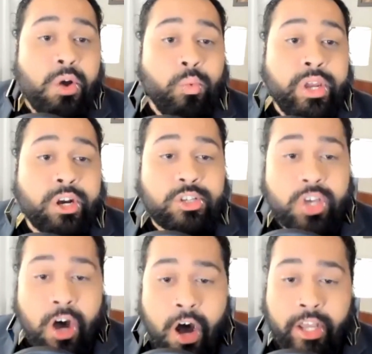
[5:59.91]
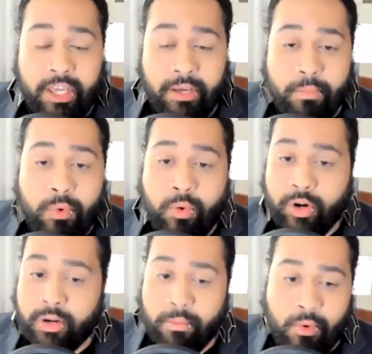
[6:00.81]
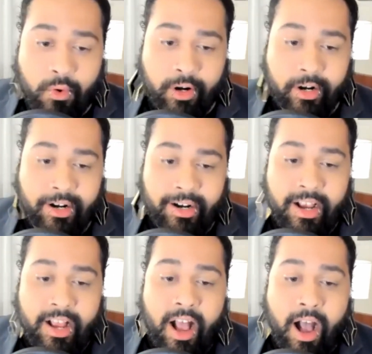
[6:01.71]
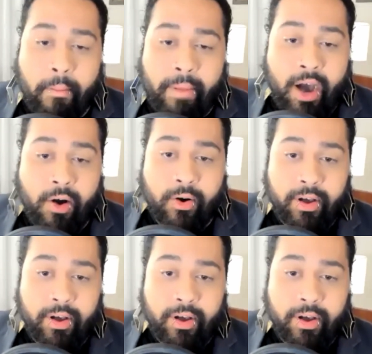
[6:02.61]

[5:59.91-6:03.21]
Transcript: We are talking more and more about